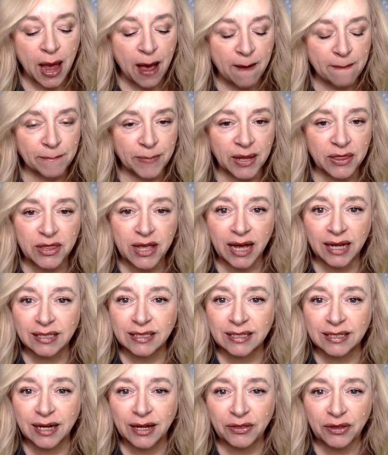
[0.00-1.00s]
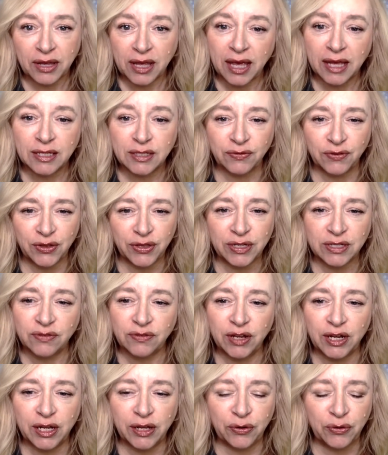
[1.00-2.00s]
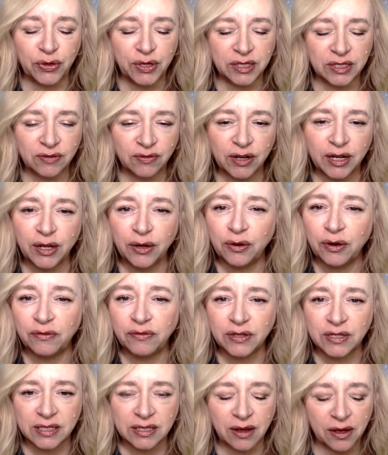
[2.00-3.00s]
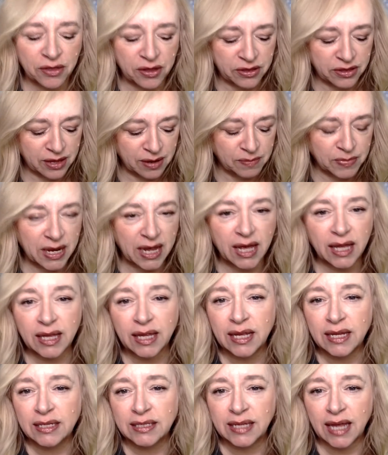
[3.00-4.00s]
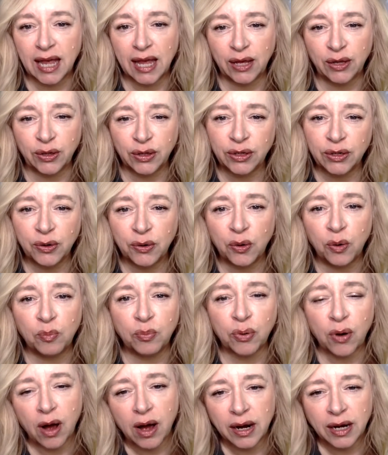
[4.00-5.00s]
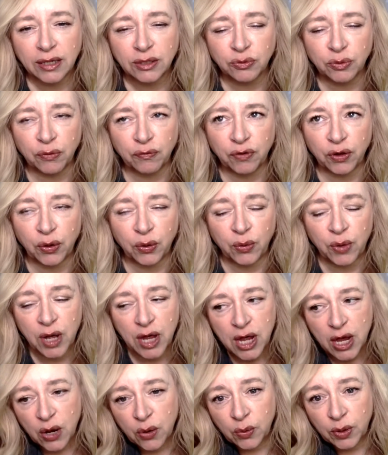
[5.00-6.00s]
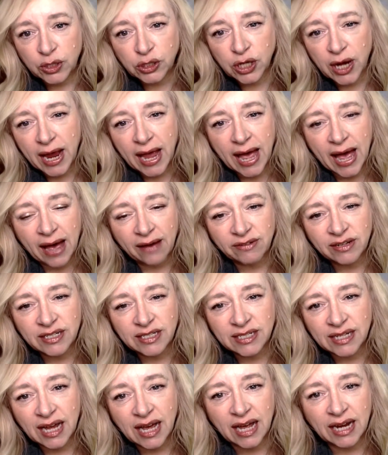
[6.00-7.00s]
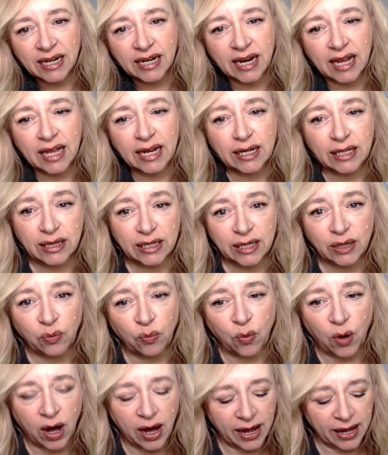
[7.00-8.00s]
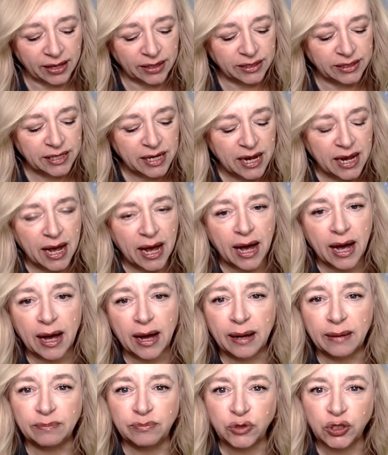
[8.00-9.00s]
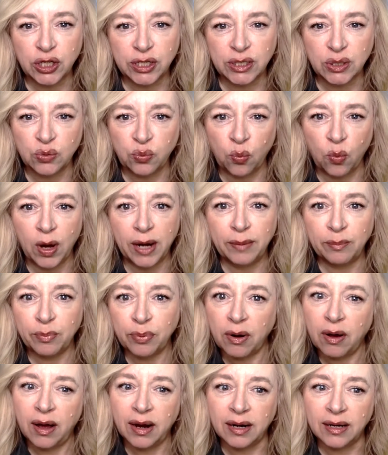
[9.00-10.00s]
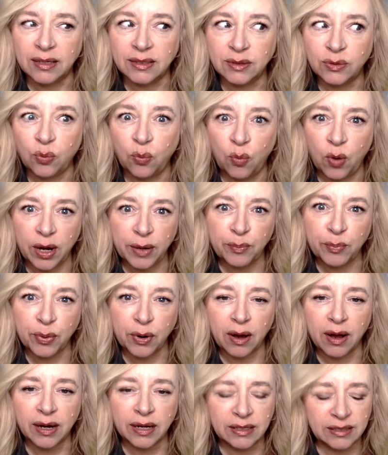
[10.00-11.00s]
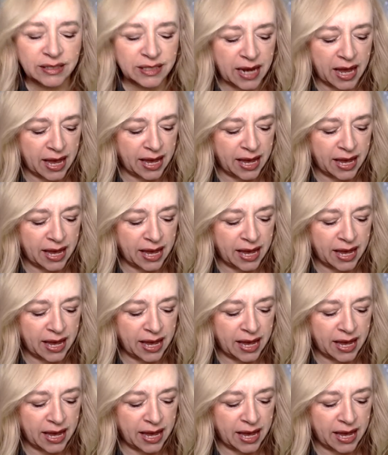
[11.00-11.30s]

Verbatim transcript: But that's not the case for this video. This video, if you saw the thumbnail, is a good old product review, which I haven't done in a little while. Um, just one product, one product.